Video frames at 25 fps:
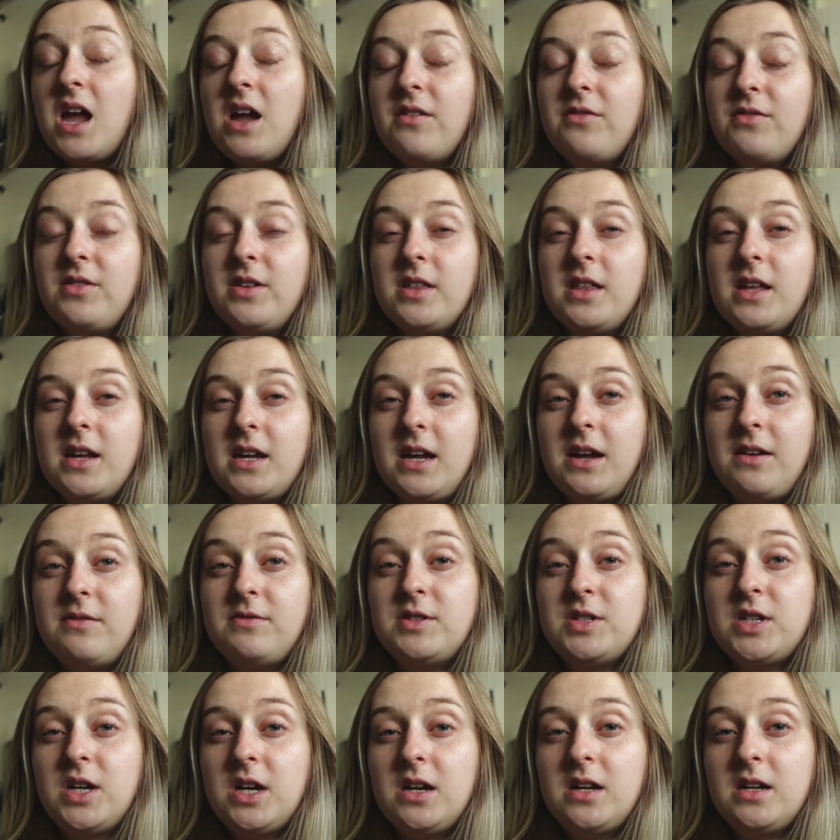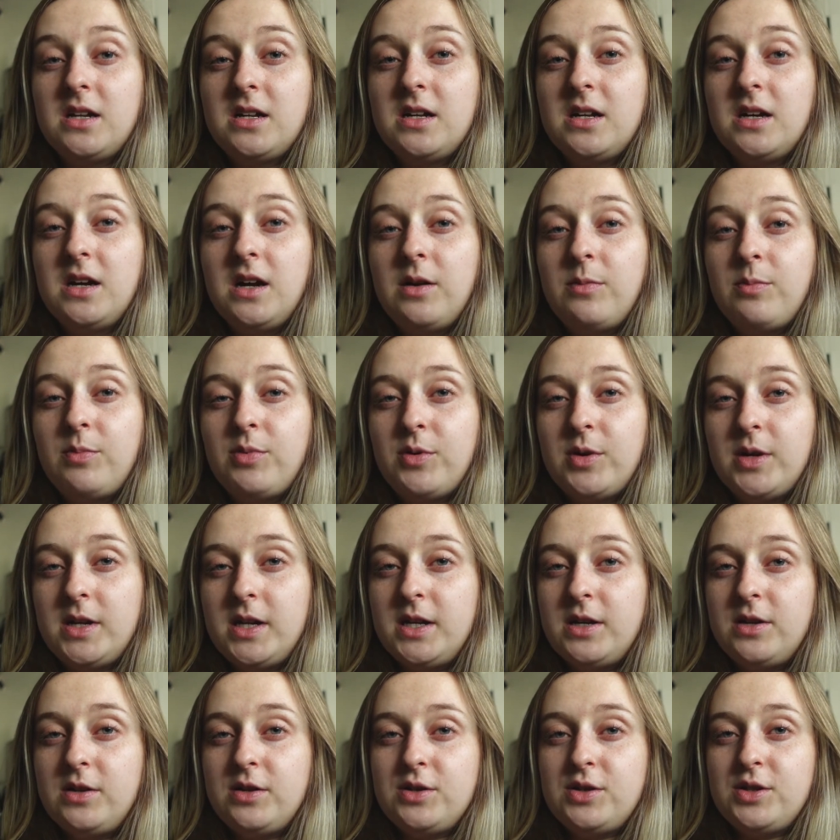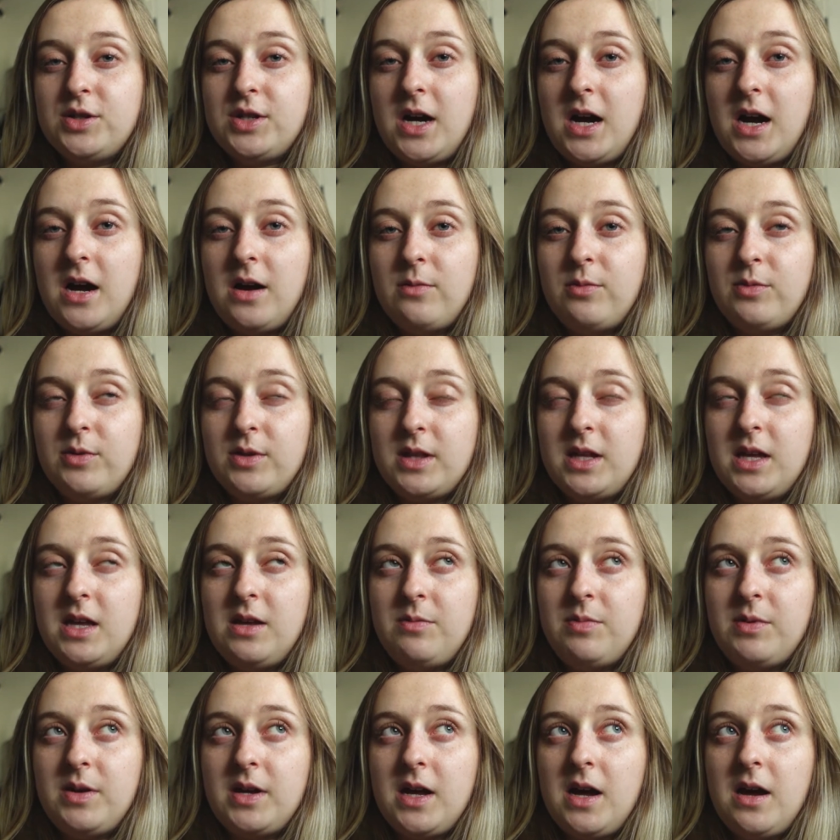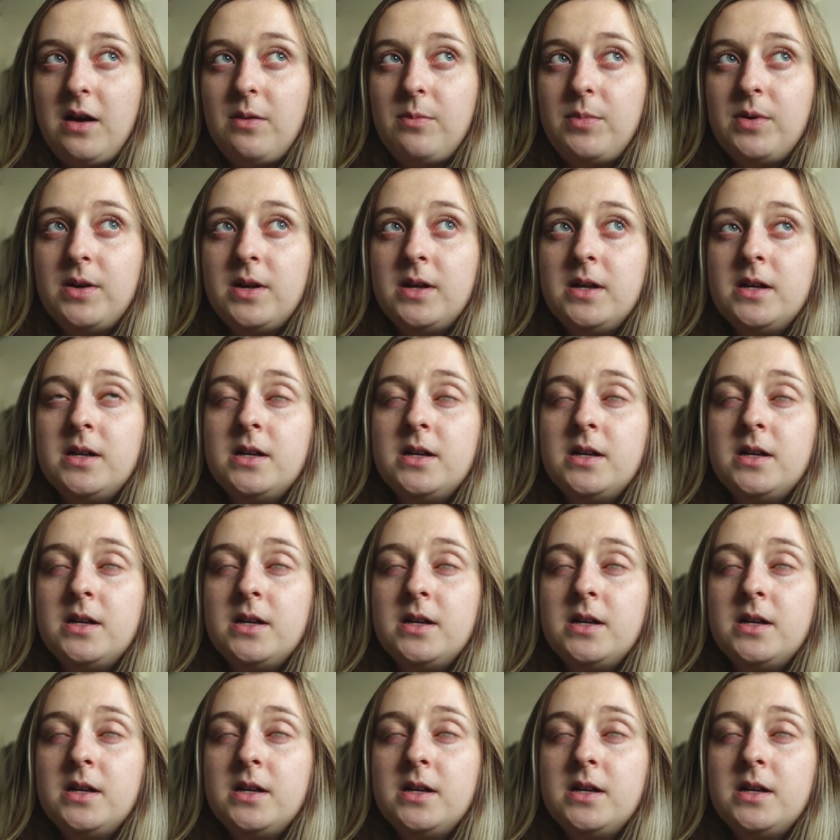I feel like I've done a pretty good job with keeping up